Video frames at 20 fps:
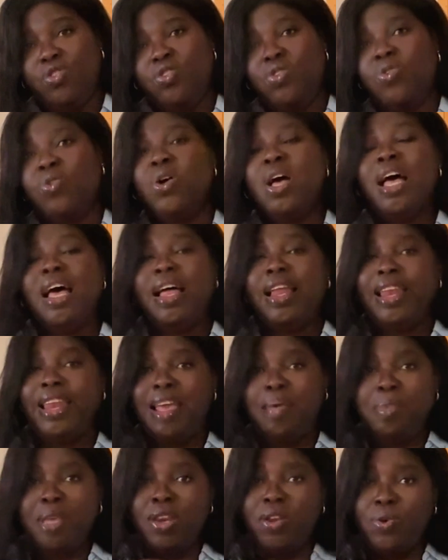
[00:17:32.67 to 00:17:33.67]
So
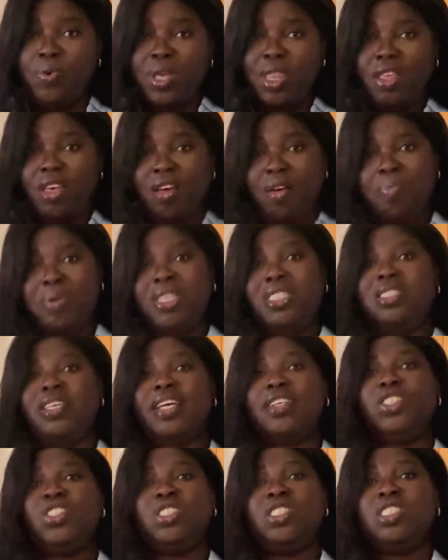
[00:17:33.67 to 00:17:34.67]
let me know in the comment
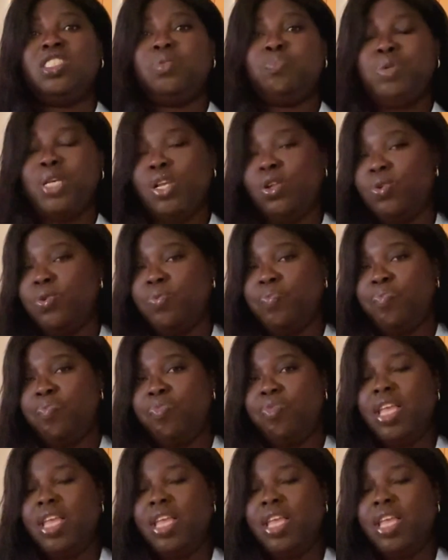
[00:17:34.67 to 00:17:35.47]
sections below.